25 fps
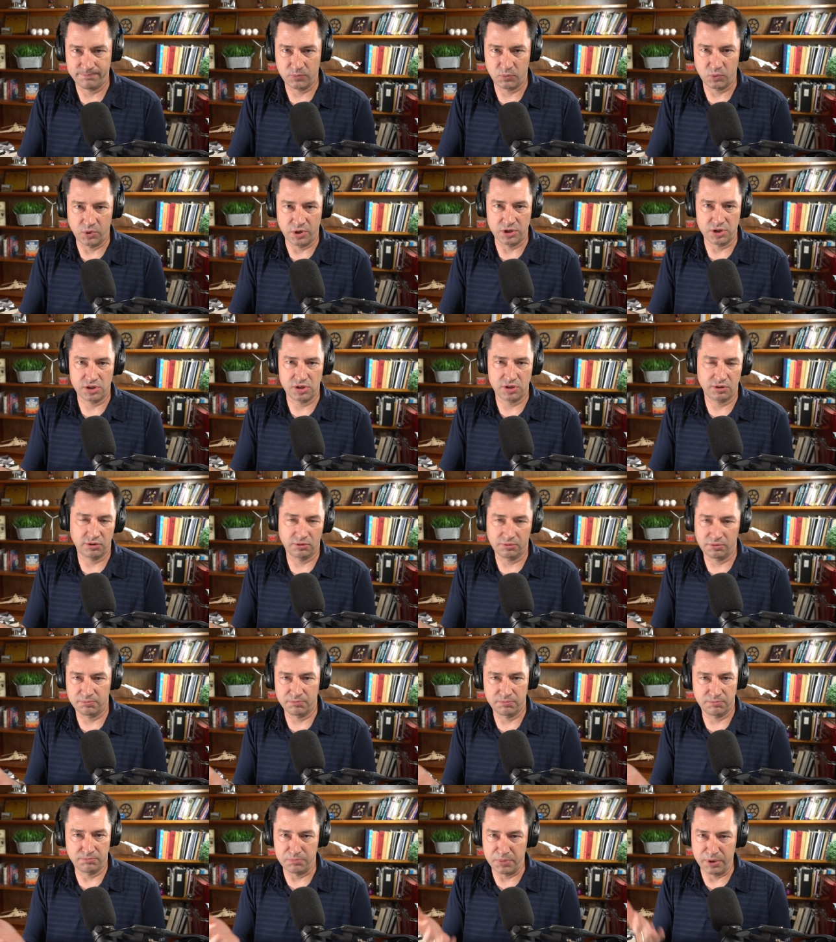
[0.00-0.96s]
which
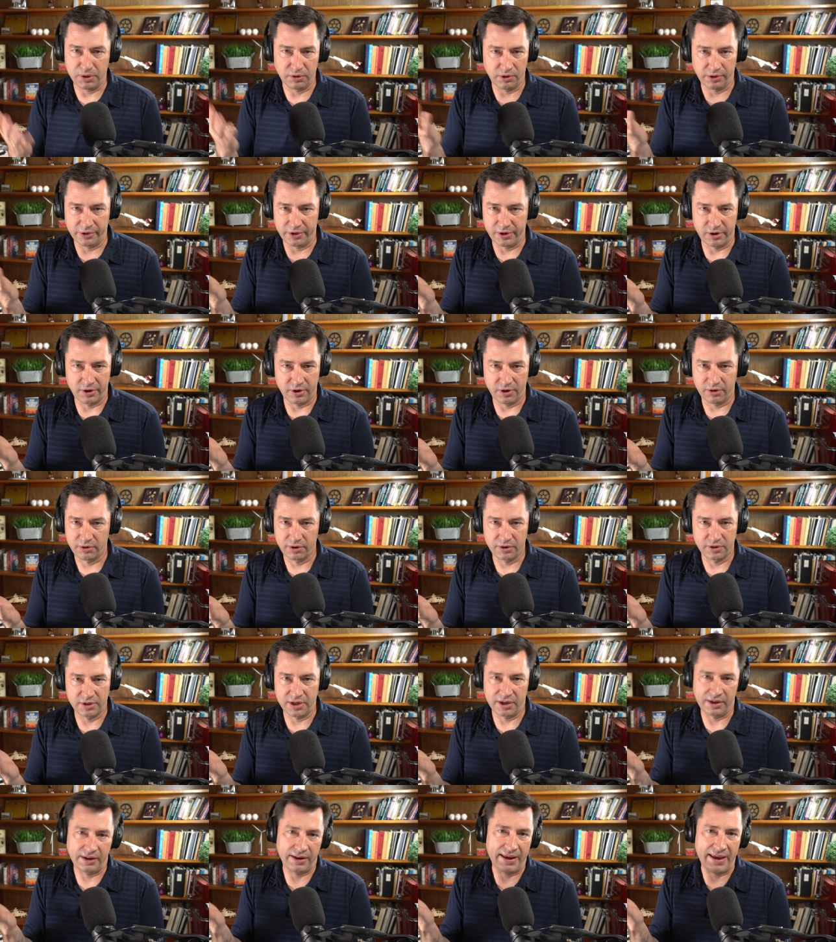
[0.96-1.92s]
Bill Lear
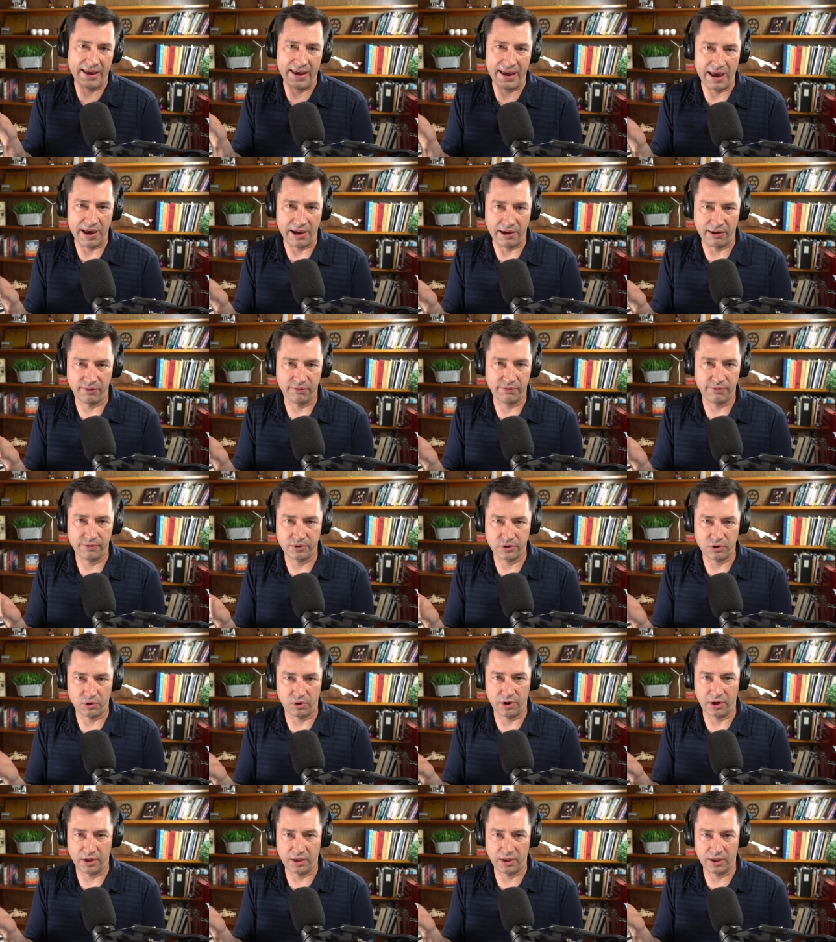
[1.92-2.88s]
didn't have
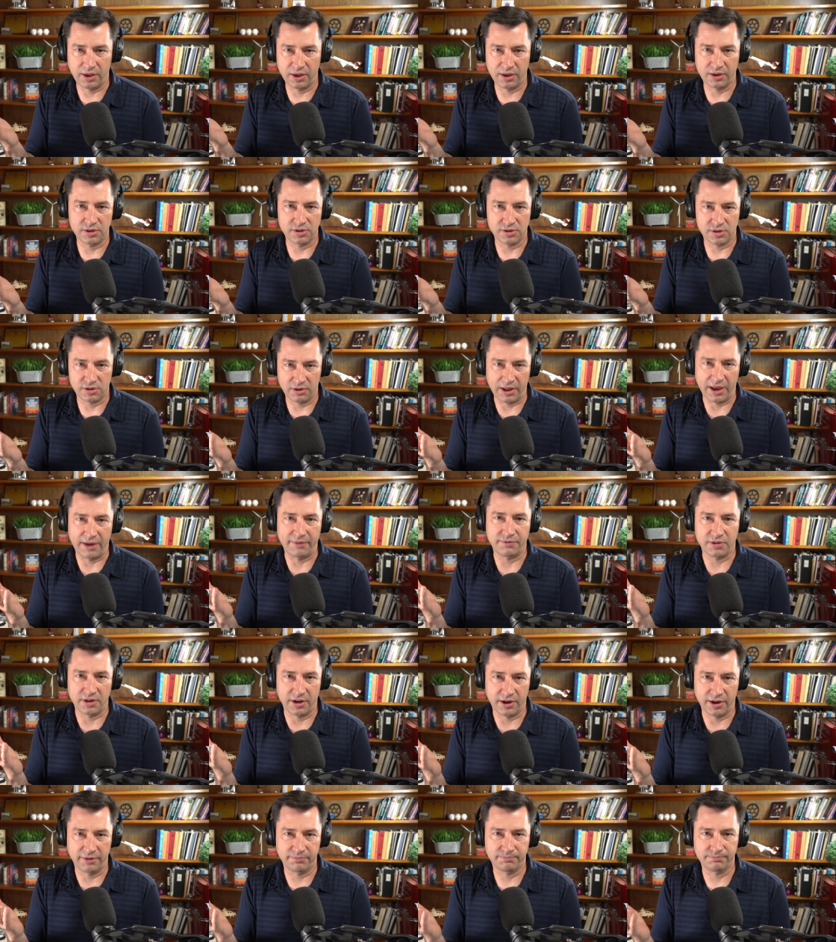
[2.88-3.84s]
during his
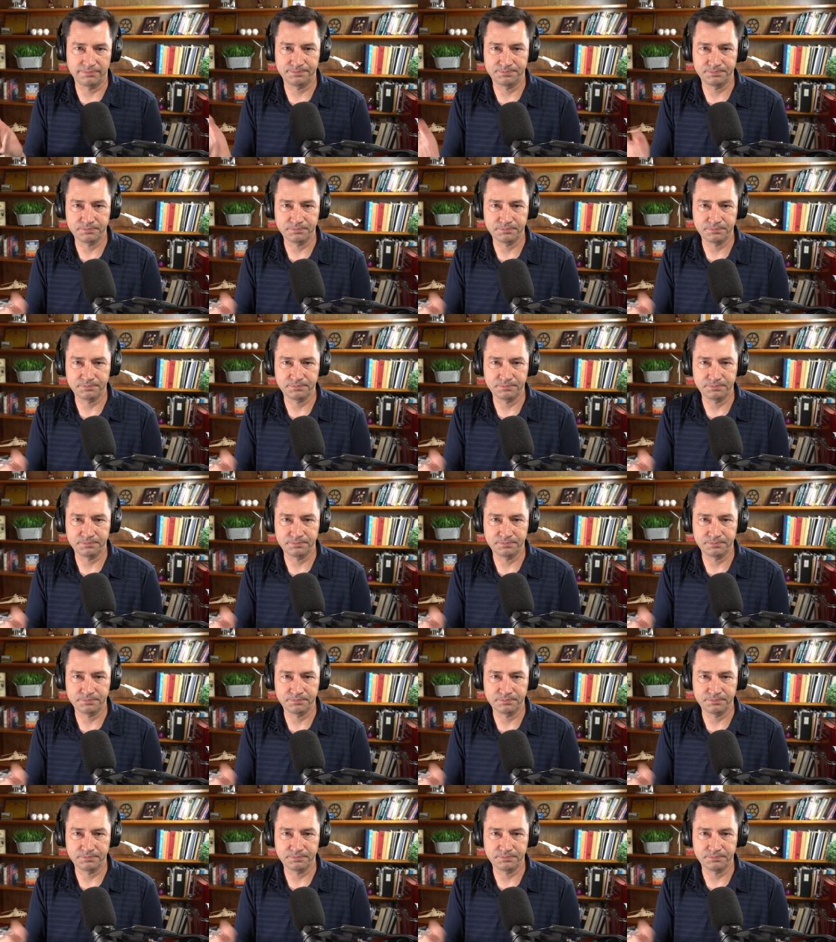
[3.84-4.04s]
lifetime.